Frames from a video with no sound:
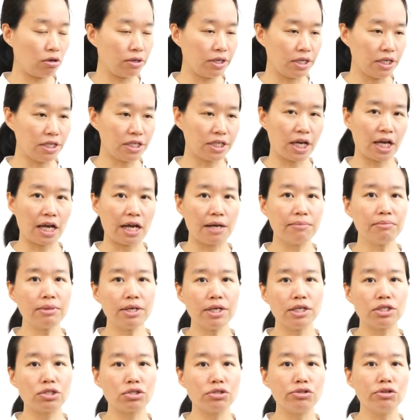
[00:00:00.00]
income,
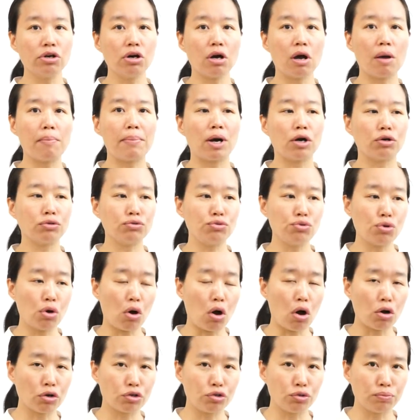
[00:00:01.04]
it's not about
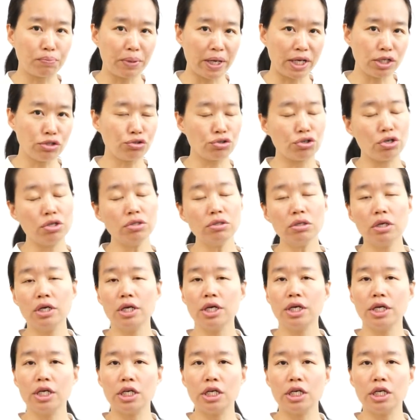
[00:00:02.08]
your occupation,